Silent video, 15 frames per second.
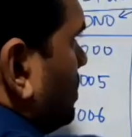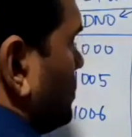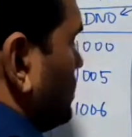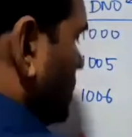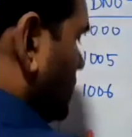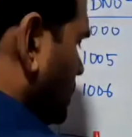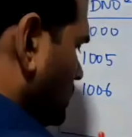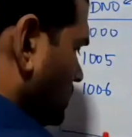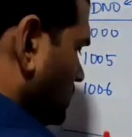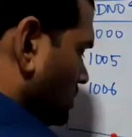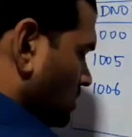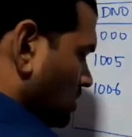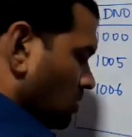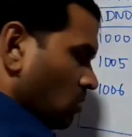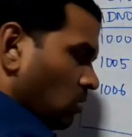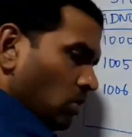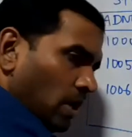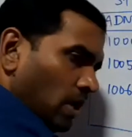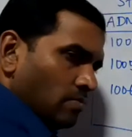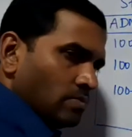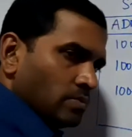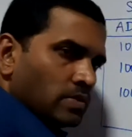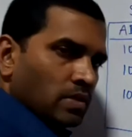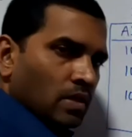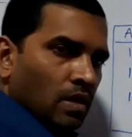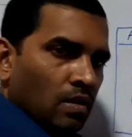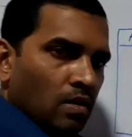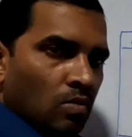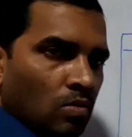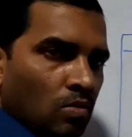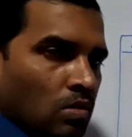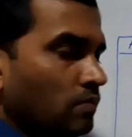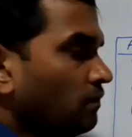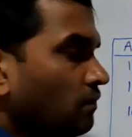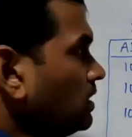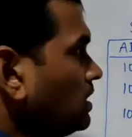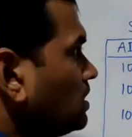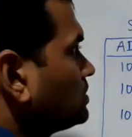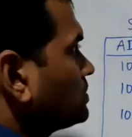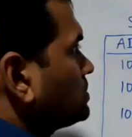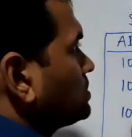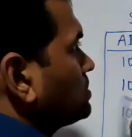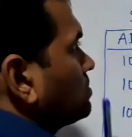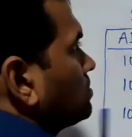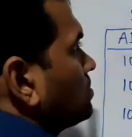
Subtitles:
These columns are called fields.